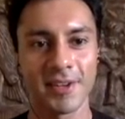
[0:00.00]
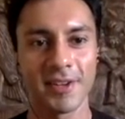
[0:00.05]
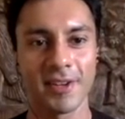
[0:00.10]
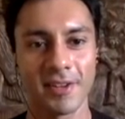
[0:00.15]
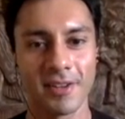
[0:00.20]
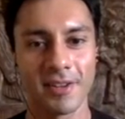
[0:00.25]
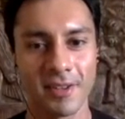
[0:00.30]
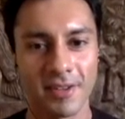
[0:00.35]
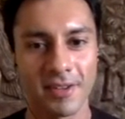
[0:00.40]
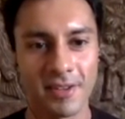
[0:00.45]

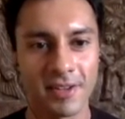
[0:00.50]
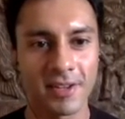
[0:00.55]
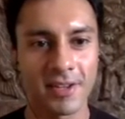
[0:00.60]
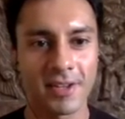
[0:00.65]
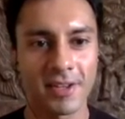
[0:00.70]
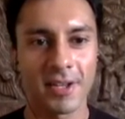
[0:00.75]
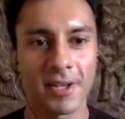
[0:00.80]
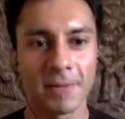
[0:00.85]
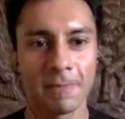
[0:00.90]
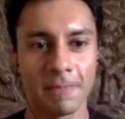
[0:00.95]
Can everybody
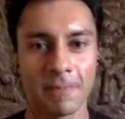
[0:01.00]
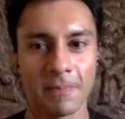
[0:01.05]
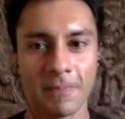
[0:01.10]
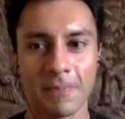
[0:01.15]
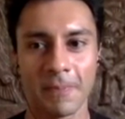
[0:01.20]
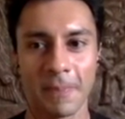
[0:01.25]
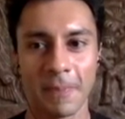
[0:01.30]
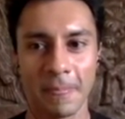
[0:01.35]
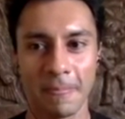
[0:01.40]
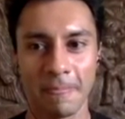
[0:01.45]
please mute
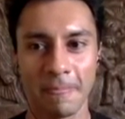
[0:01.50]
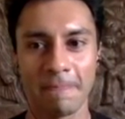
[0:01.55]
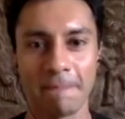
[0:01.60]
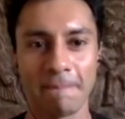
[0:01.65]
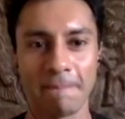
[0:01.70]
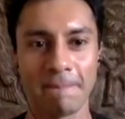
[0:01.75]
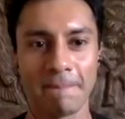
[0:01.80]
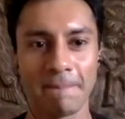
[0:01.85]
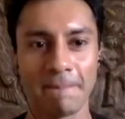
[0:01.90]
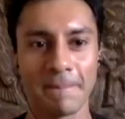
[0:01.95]
their
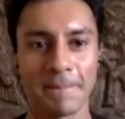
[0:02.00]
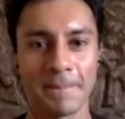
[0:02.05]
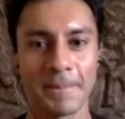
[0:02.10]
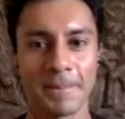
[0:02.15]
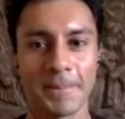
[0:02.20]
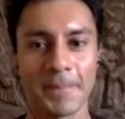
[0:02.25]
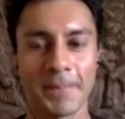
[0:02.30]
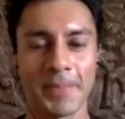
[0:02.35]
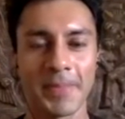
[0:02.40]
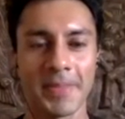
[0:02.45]
microphones?
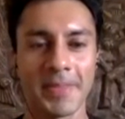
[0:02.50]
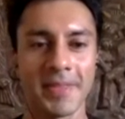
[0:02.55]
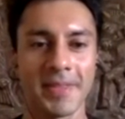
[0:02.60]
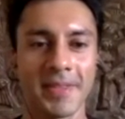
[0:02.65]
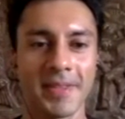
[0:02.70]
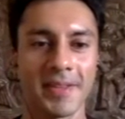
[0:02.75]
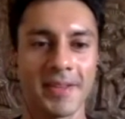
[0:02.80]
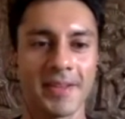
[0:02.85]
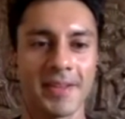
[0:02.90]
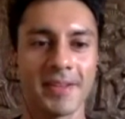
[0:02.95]

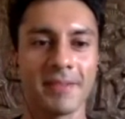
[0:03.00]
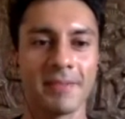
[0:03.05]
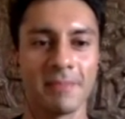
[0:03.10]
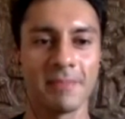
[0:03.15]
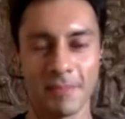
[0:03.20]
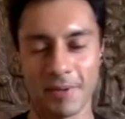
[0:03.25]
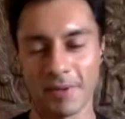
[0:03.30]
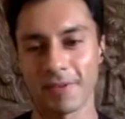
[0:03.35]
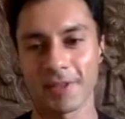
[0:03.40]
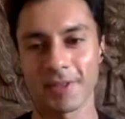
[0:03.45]

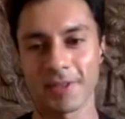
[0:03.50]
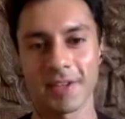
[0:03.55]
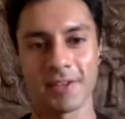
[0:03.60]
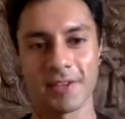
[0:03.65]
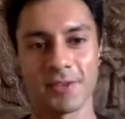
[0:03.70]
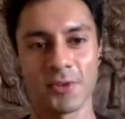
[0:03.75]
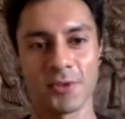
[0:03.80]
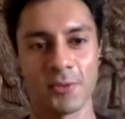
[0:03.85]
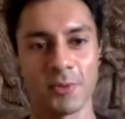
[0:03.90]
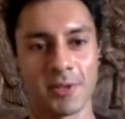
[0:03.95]
Perfect. Thank you
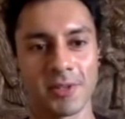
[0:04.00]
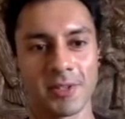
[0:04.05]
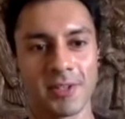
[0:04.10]
so much.